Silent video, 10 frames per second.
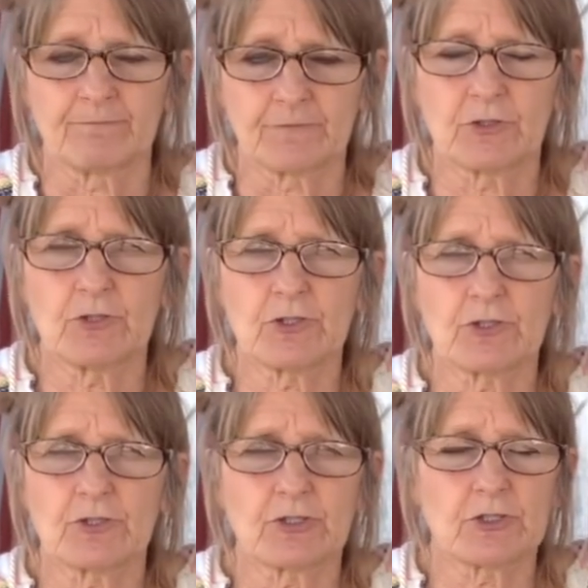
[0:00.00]
Do your
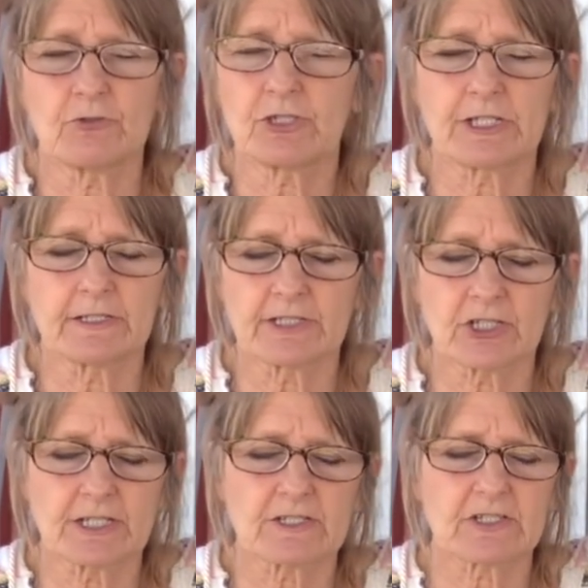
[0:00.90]
due
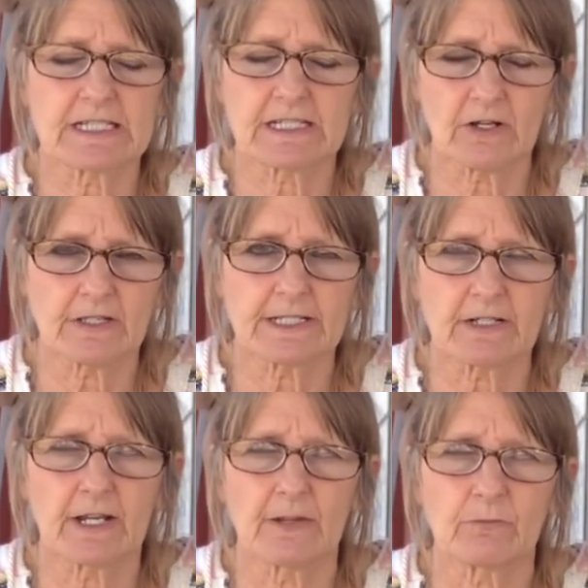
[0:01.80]
diligence, get on
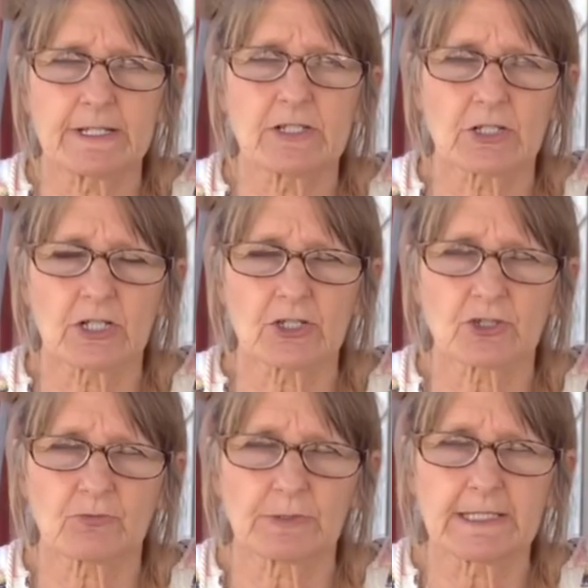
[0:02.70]
there and
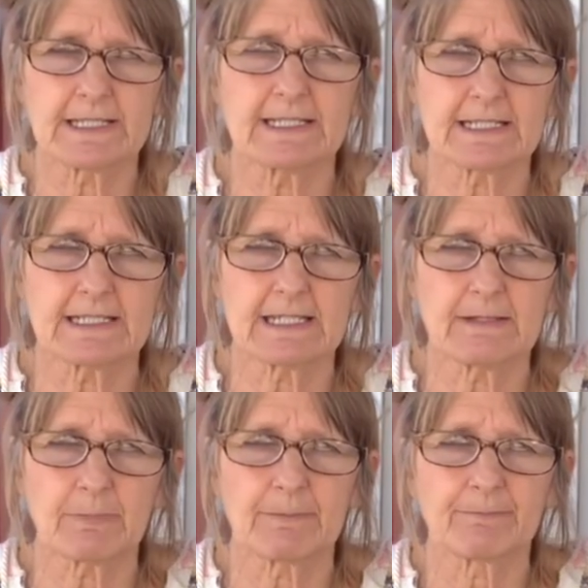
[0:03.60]
research, really dig
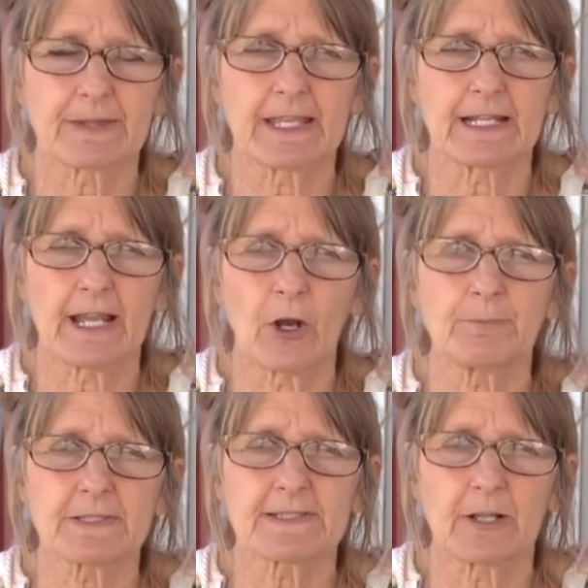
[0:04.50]
deep. And I
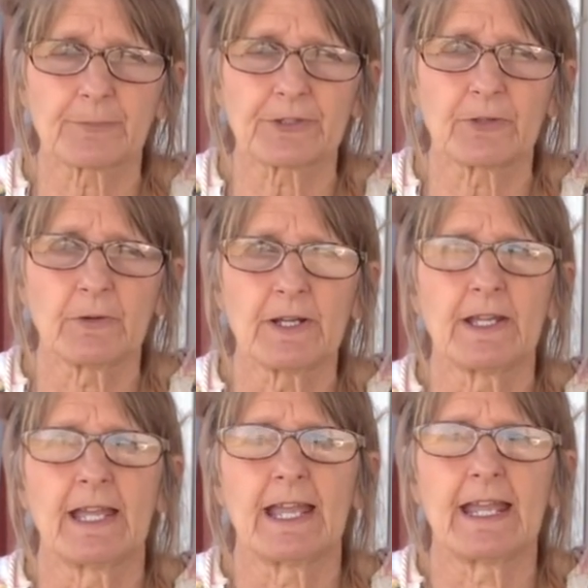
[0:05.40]
hope this helps you,
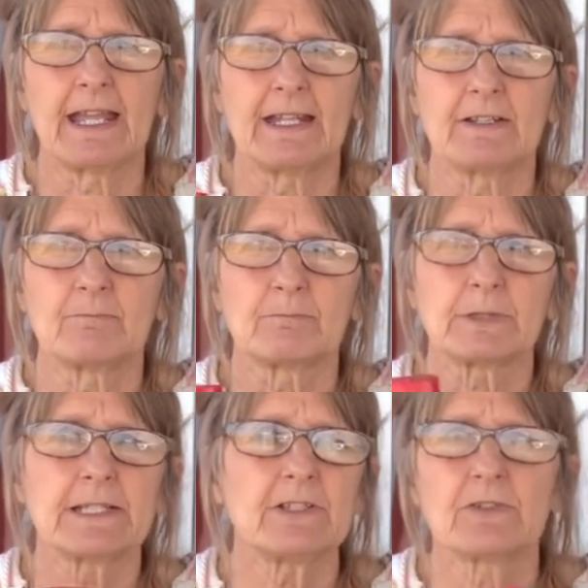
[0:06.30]
and
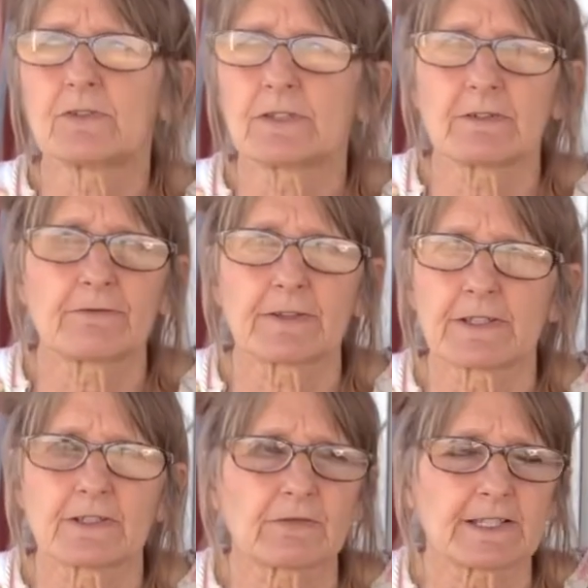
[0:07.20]
please use it for
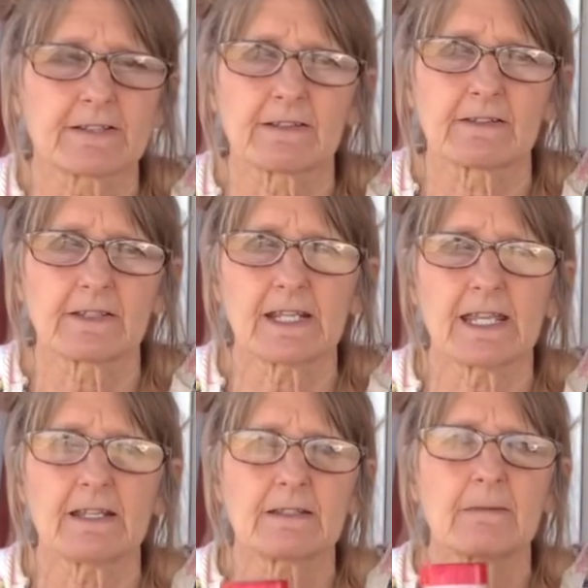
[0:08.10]
this flea season.
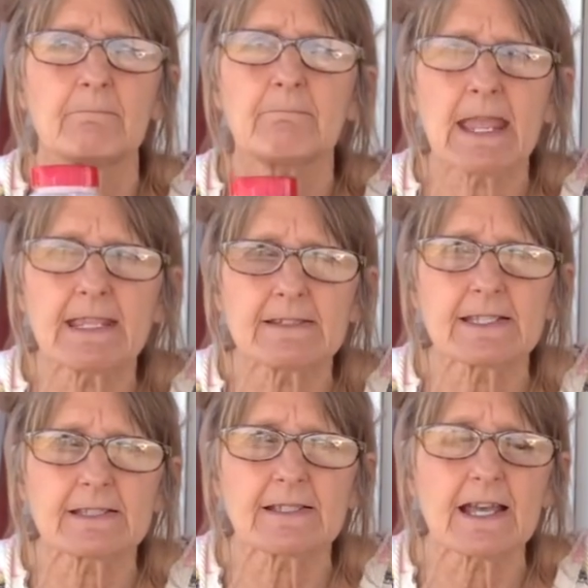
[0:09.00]
It is
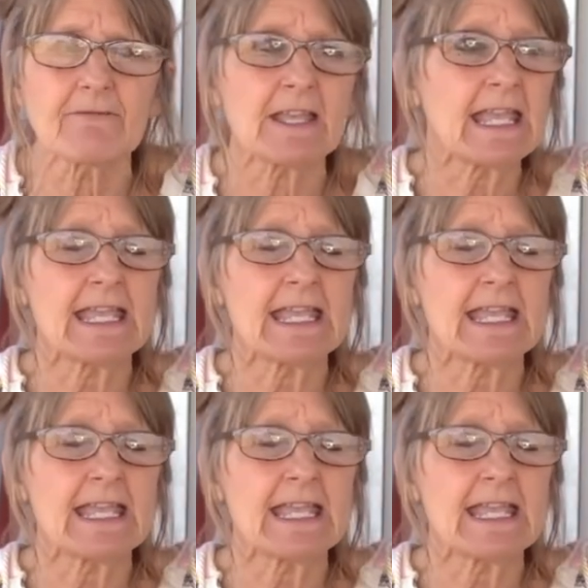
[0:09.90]
amazing stuff.